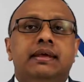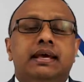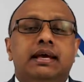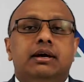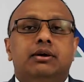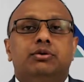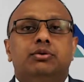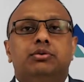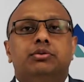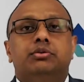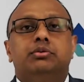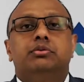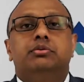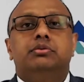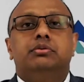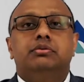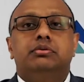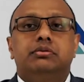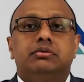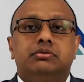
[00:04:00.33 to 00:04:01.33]
who
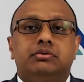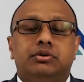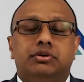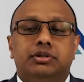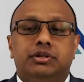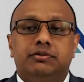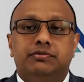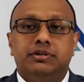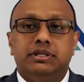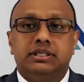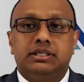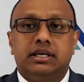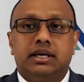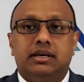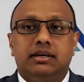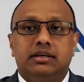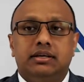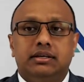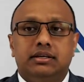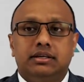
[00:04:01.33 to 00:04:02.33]
got the
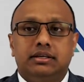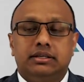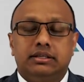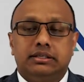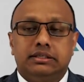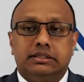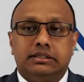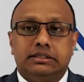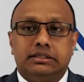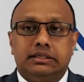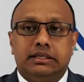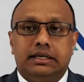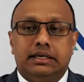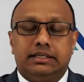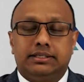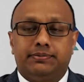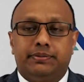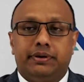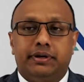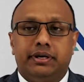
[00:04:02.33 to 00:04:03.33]
visa
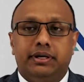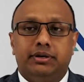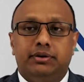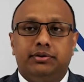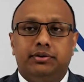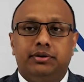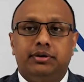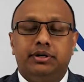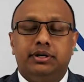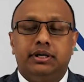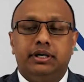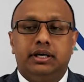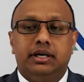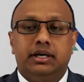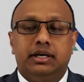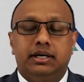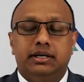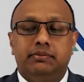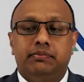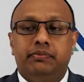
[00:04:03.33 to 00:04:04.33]
expired
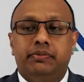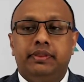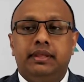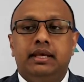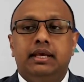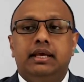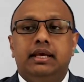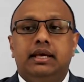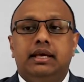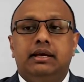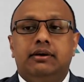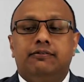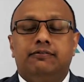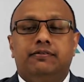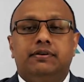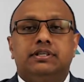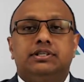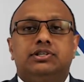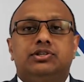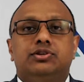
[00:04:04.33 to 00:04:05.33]
on
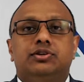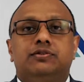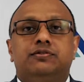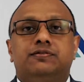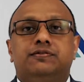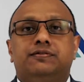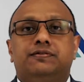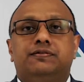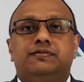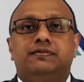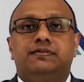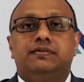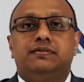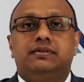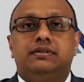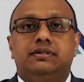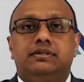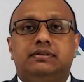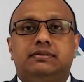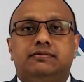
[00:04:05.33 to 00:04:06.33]
1st of
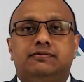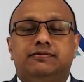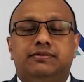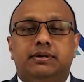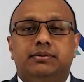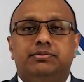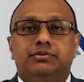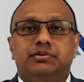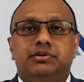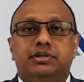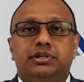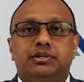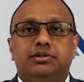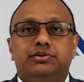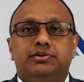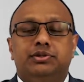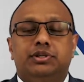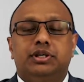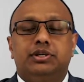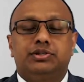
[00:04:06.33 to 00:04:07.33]
February
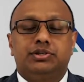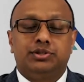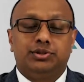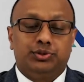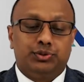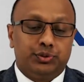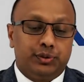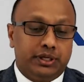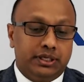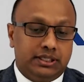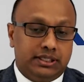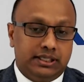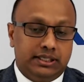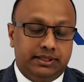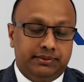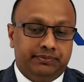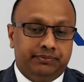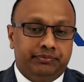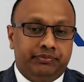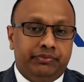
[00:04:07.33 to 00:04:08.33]

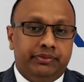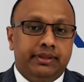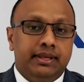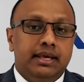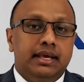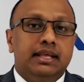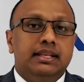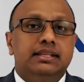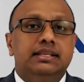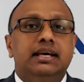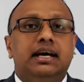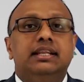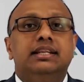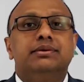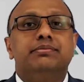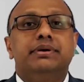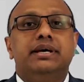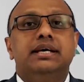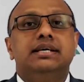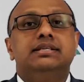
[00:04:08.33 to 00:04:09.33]
2020. The other
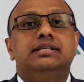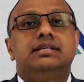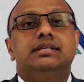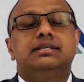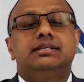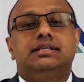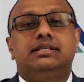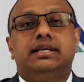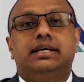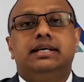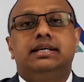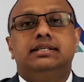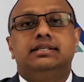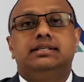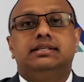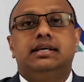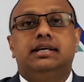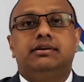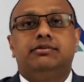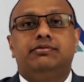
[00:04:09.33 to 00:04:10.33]
major change
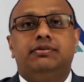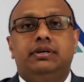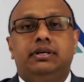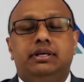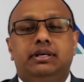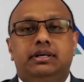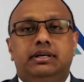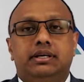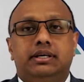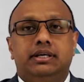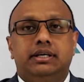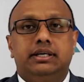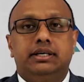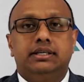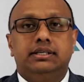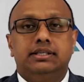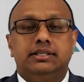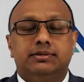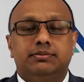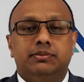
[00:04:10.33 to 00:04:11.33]
that we
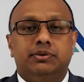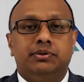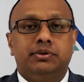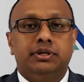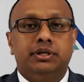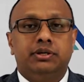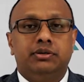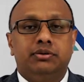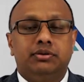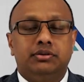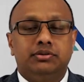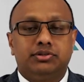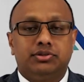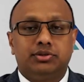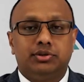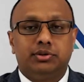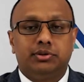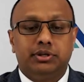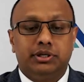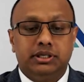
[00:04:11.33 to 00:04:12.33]
heard this morning
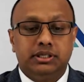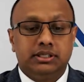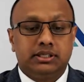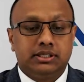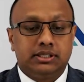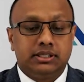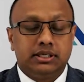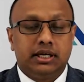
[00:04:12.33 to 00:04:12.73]
also is